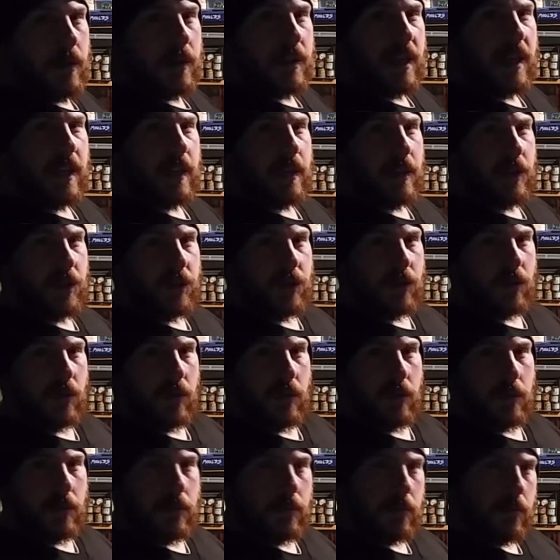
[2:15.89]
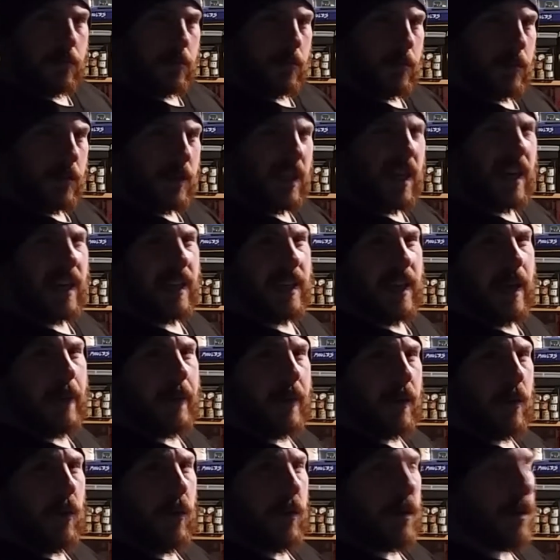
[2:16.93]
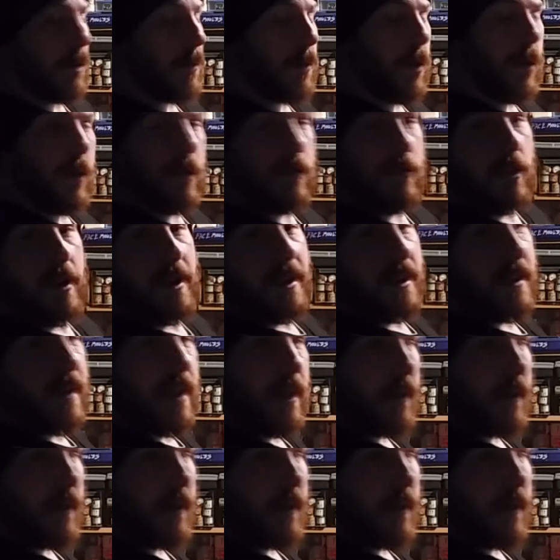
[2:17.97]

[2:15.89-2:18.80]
not exactly sure exactly how it looks. I'm not going to write it